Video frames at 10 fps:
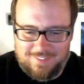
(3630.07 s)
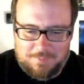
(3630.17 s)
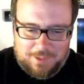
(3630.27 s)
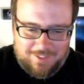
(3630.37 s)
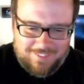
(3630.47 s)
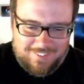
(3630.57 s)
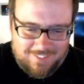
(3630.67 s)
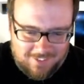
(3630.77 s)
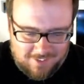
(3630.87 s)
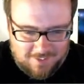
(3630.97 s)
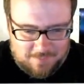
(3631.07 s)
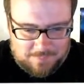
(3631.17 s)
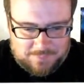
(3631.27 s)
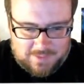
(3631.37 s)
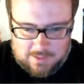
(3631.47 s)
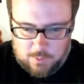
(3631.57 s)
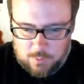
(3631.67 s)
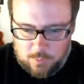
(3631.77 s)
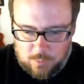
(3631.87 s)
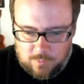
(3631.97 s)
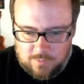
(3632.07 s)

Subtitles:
But oh,